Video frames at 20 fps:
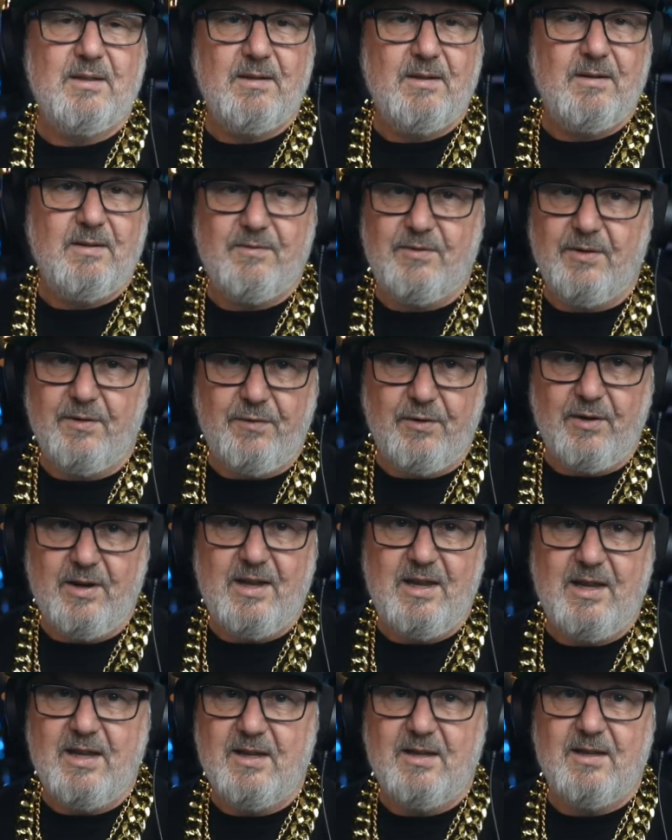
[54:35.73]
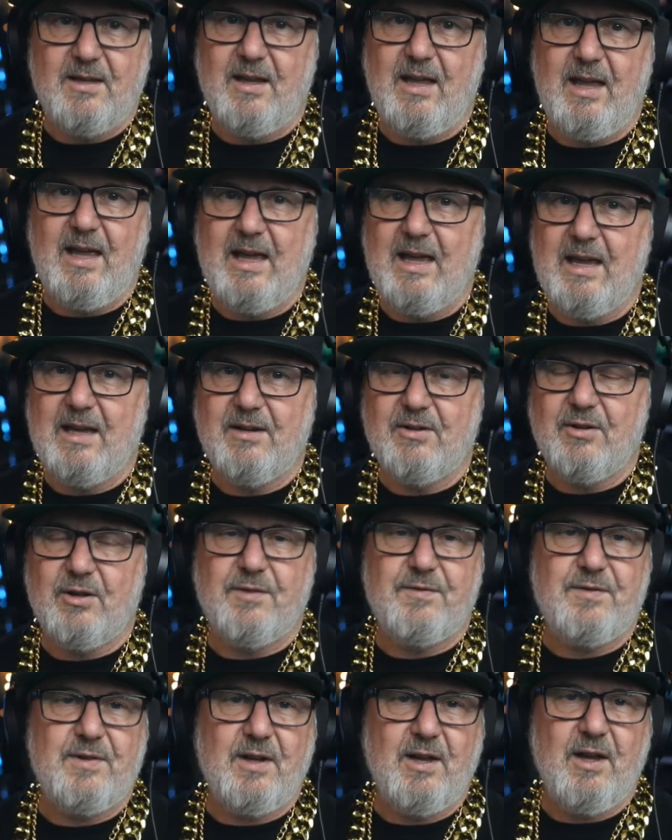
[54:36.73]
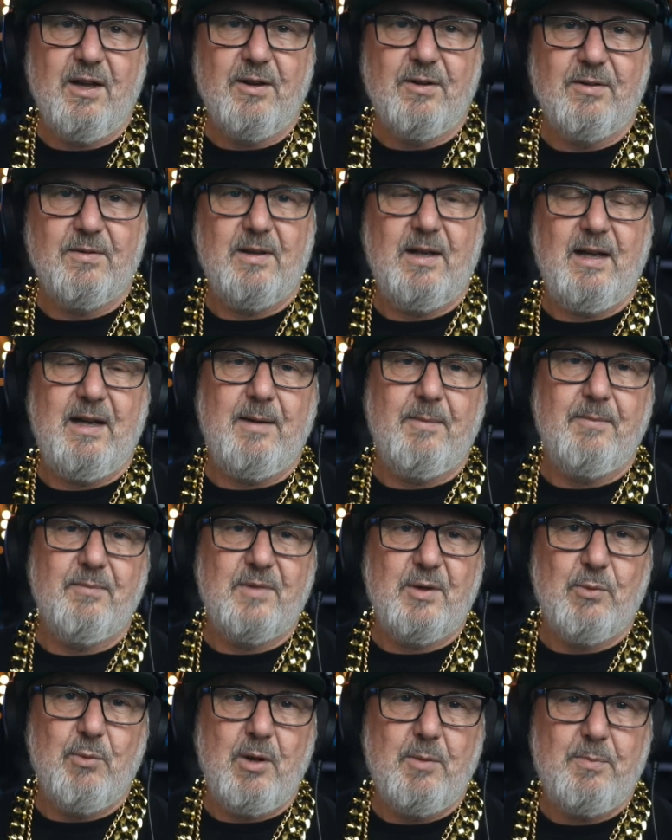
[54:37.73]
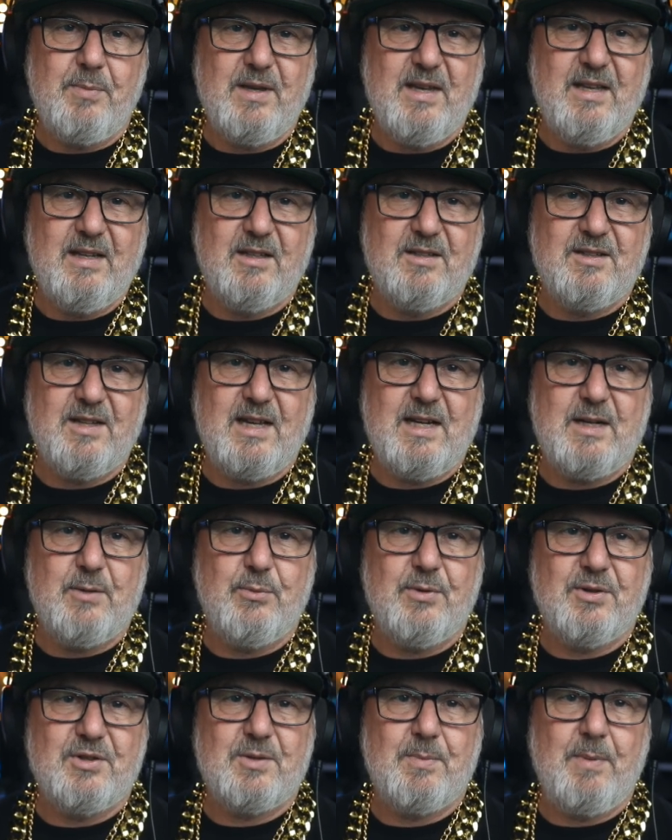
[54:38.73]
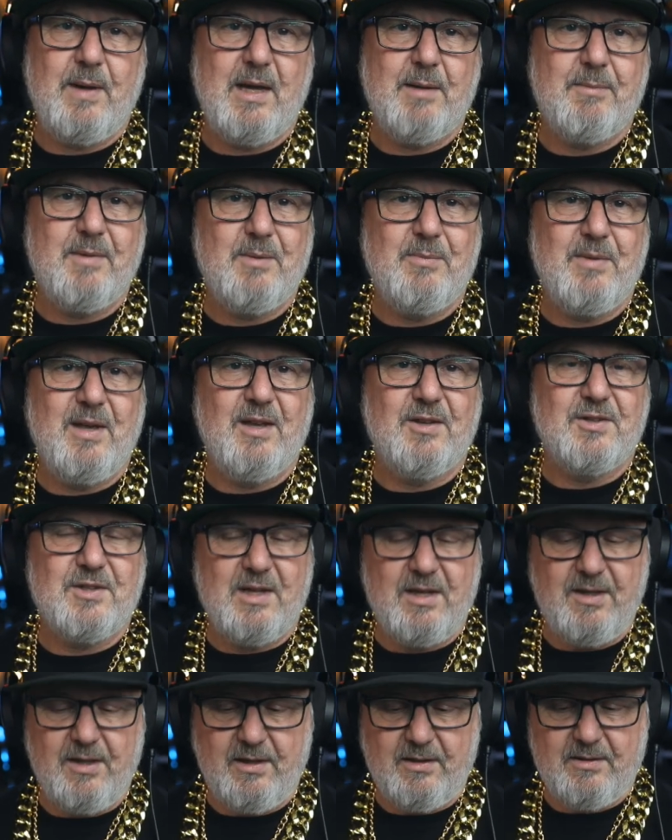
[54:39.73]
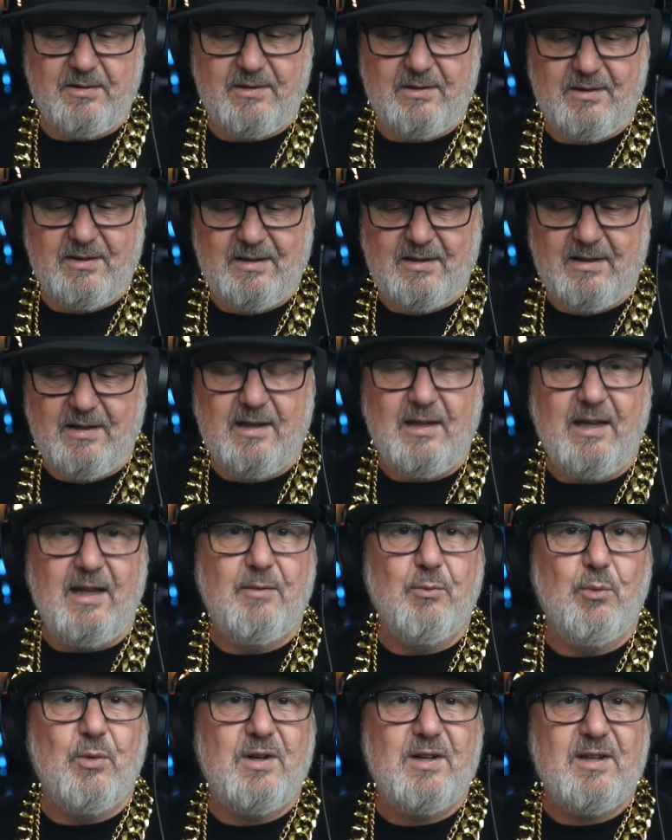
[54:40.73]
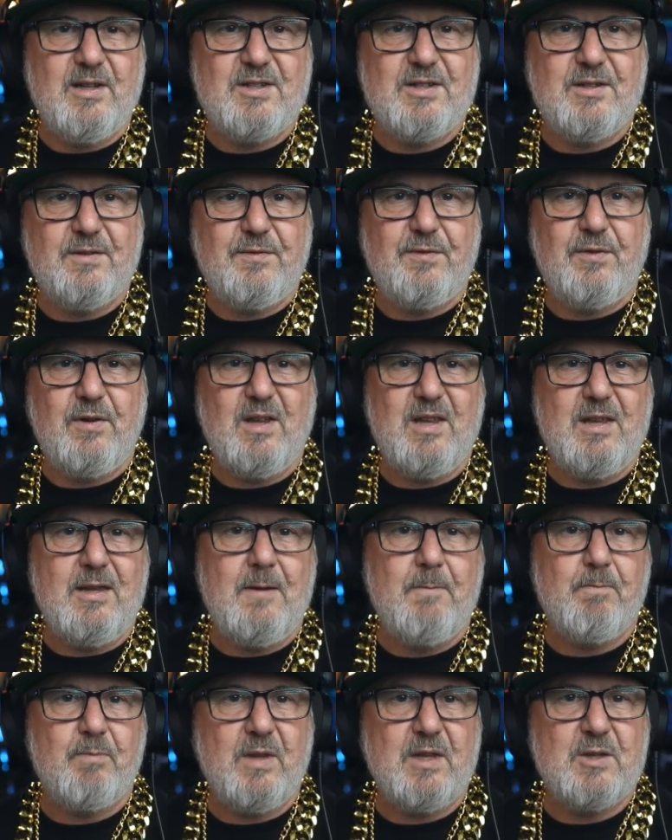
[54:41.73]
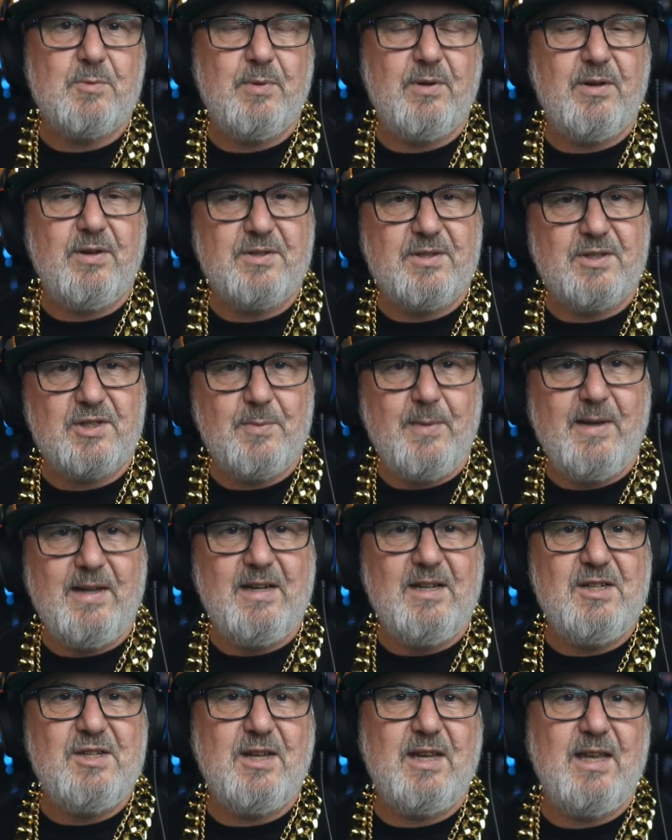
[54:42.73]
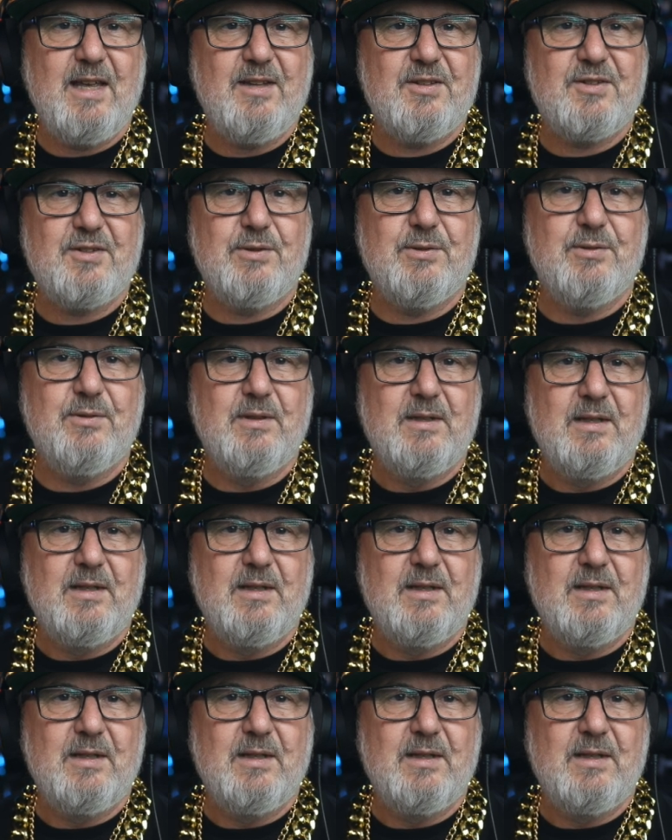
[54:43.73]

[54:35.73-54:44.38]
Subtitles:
for free, and off you go. You won't be inundated with spam emails either. And why is it free? It's because the Smart Energy Council